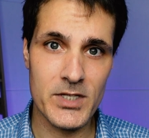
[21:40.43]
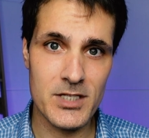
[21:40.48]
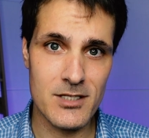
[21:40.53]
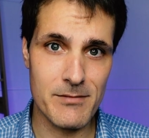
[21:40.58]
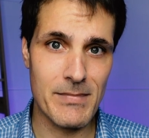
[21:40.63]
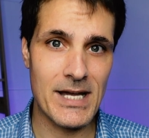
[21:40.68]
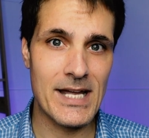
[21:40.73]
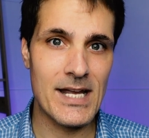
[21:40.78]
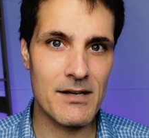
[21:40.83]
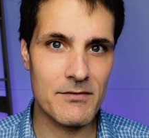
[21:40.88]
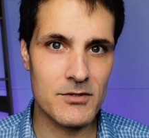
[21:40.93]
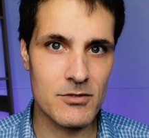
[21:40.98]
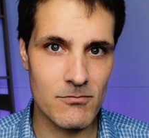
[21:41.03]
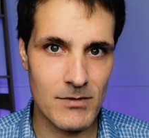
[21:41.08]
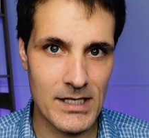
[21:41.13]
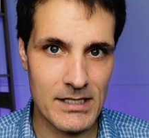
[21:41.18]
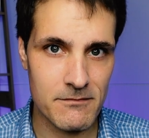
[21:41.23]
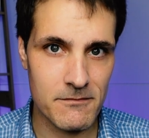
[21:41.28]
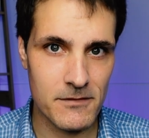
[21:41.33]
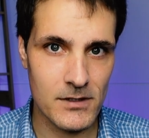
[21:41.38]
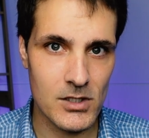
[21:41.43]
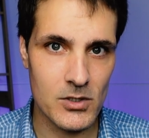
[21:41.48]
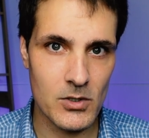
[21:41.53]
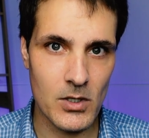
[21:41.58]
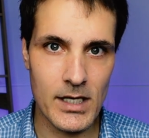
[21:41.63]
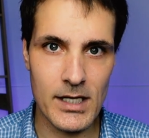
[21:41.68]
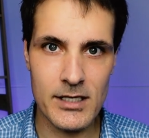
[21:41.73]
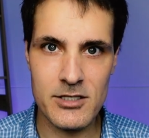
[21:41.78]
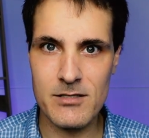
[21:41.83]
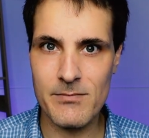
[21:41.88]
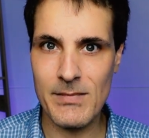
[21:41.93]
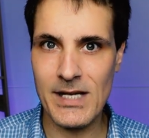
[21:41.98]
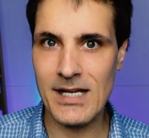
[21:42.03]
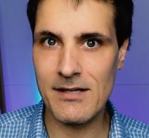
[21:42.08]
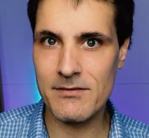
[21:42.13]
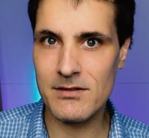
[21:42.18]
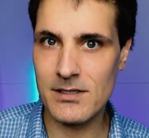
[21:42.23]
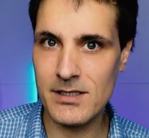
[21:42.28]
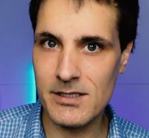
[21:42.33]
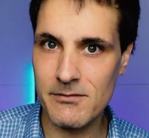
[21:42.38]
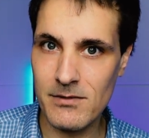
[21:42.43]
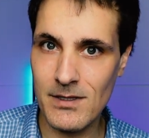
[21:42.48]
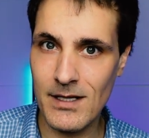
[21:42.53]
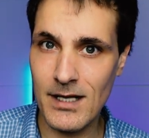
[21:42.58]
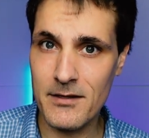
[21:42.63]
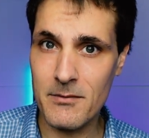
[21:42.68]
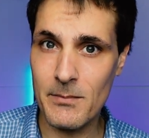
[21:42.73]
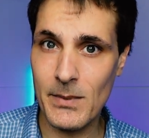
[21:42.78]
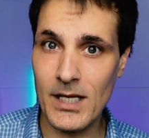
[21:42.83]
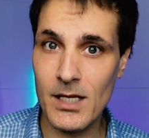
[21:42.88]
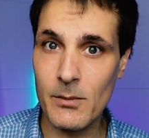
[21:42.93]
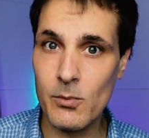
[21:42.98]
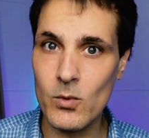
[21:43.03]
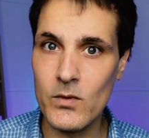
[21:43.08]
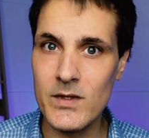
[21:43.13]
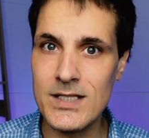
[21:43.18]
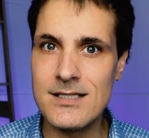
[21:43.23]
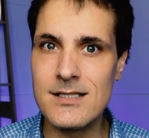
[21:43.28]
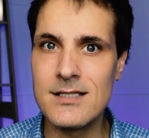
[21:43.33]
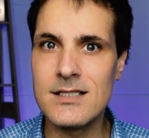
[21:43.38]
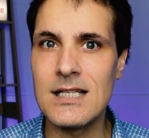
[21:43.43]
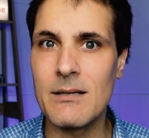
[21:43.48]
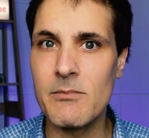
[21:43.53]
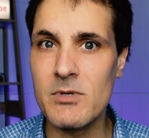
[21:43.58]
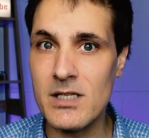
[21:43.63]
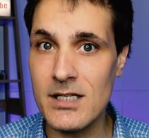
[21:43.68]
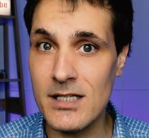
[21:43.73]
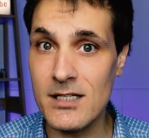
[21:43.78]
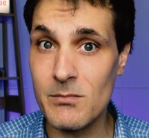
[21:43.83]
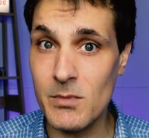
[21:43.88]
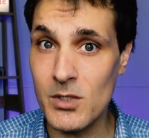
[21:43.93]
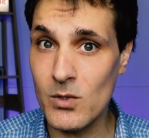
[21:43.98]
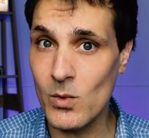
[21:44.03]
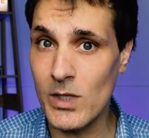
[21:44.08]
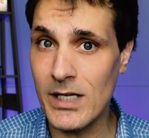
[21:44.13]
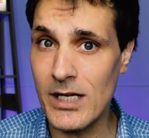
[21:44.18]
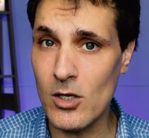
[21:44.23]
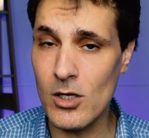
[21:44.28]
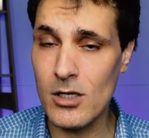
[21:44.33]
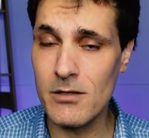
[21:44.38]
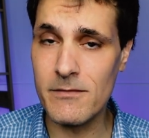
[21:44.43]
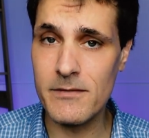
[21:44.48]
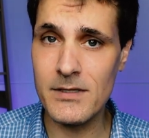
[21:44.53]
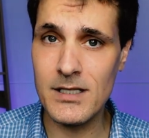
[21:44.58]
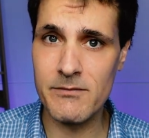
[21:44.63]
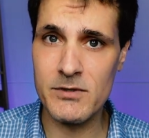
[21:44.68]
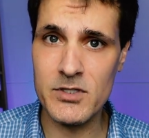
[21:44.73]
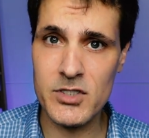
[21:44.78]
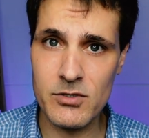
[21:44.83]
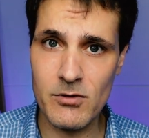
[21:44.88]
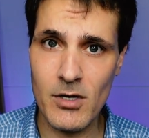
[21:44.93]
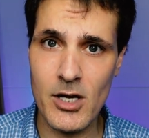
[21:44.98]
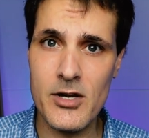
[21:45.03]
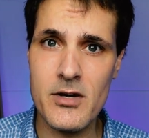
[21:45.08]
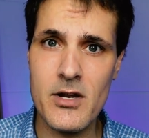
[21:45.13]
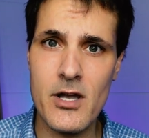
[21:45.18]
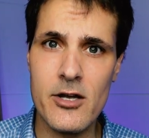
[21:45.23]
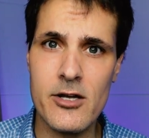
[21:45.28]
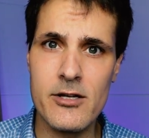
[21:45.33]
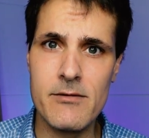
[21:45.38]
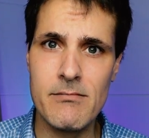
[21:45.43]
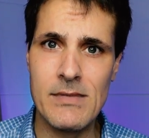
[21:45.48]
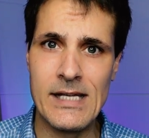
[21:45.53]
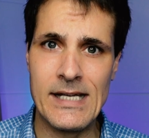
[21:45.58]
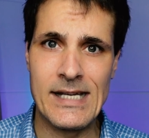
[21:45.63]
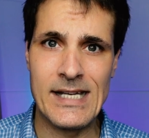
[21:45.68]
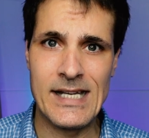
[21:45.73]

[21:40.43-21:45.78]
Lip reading: You may have to rent for longer, you may have to live with other people. This is something you need to be aware of if it's your own home.